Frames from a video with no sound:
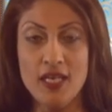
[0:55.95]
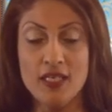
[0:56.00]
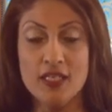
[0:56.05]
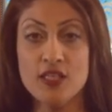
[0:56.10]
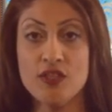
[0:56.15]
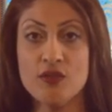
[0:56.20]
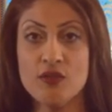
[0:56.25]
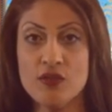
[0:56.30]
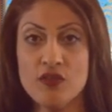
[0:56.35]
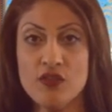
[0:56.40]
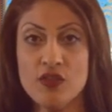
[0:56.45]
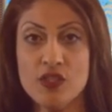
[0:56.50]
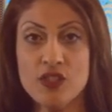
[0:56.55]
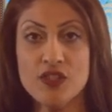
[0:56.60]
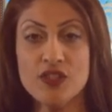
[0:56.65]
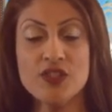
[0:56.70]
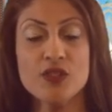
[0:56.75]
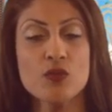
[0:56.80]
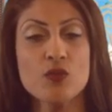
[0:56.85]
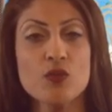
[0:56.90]
The
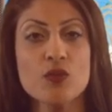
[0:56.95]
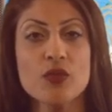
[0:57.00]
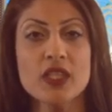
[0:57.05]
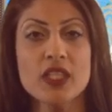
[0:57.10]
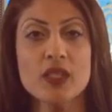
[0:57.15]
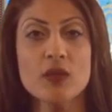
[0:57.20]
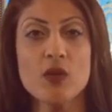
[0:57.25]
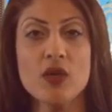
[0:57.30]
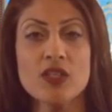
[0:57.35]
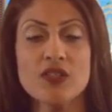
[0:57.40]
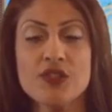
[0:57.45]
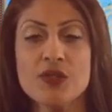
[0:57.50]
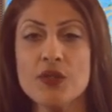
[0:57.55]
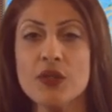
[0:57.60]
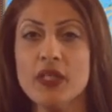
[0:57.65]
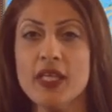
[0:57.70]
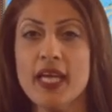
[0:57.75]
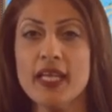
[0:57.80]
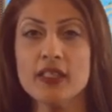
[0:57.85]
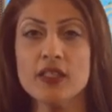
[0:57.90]
universe really wants you to
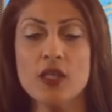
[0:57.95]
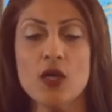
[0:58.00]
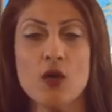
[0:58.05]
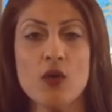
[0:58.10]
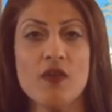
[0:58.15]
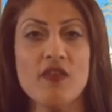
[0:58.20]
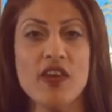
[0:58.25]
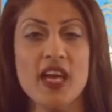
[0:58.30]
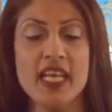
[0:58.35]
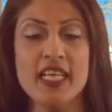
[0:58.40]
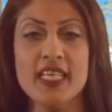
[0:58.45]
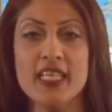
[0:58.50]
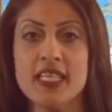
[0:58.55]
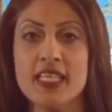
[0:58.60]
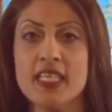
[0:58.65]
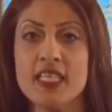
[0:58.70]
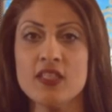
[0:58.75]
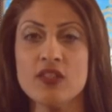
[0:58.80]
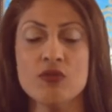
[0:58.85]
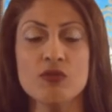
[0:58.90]
let go of
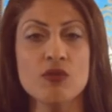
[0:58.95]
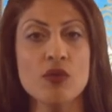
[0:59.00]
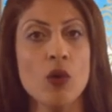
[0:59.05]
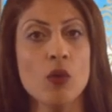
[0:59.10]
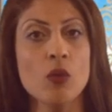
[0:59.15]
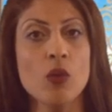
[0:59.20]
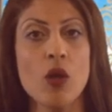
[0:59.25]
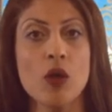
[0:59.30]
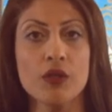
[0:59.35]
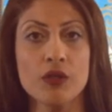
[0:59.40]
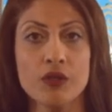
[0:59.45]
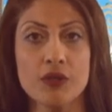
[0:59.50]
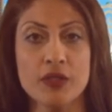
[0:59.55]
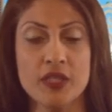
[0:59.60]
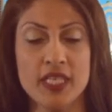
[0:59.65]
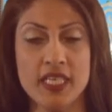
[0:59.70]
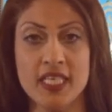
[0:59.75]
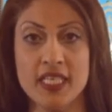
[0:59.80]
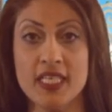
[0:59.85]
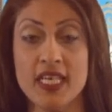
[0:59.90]
anything you no longer
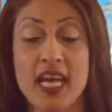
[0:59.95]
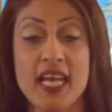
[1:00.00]
need,